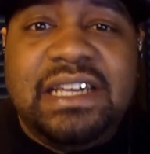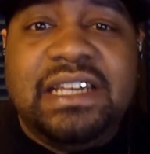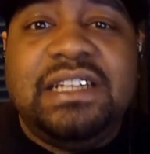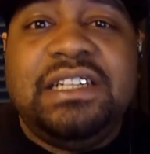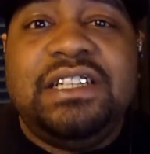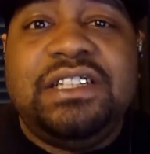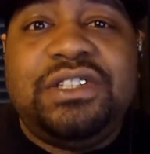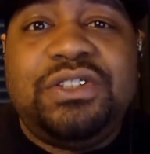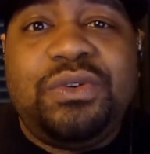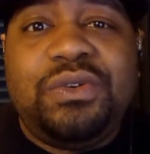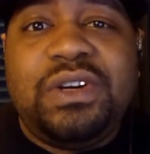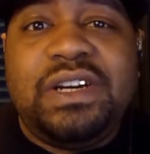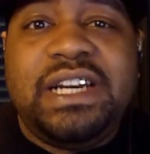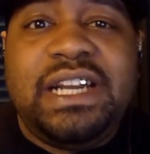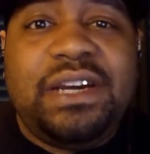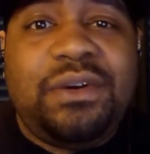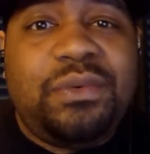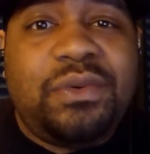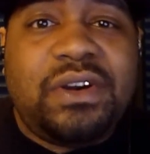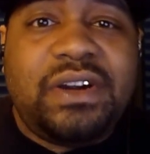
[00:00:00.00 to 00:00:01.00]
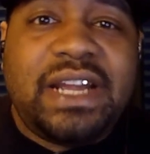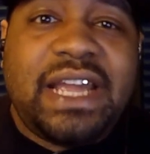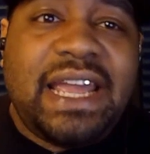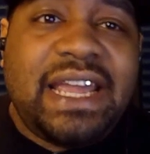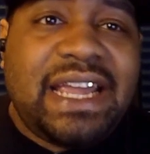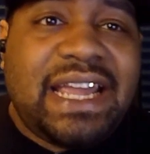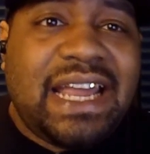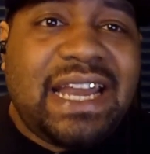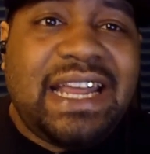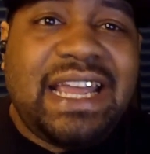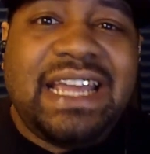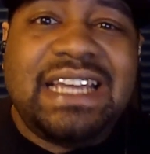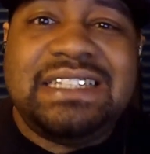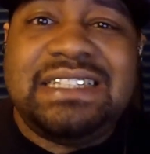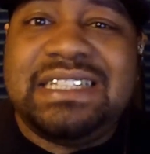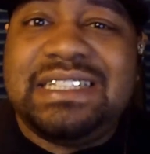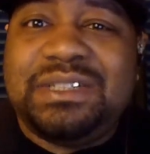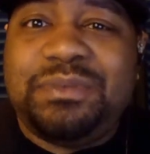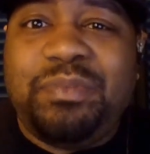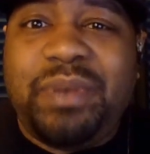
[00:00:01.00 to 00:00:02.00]
the Tor network kind of
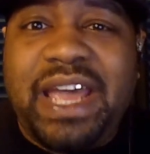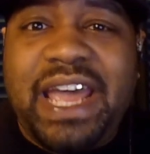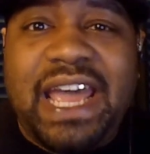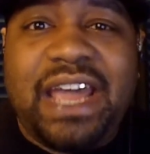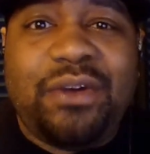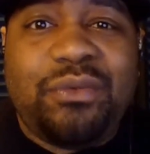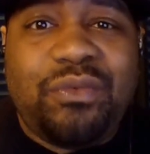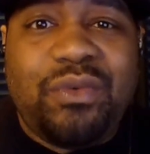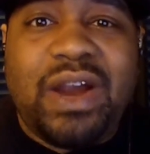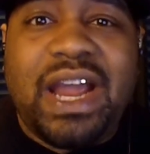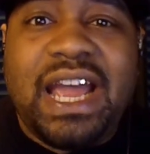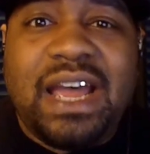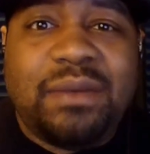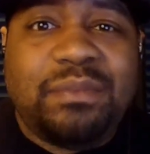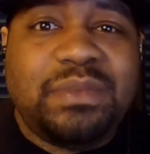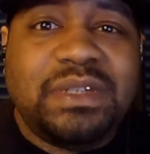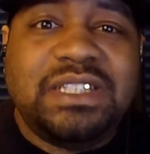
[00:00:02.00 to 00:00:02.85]
has this bad rap,